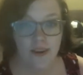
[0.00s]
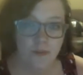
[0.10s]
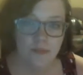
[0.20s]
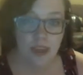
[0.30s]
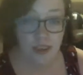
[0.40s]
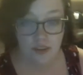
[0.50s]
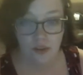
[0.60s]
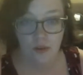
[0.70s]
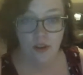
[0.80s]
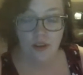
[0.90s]

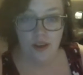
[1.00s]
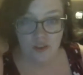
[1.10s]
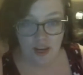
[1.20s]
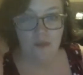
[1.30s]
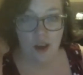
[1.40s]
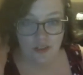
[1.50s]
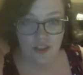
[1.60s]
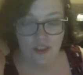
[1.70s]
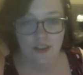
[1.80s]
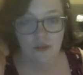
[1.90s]
So
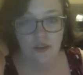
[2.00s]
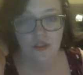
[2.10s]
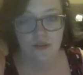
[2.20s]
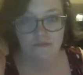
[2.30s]
I don't know.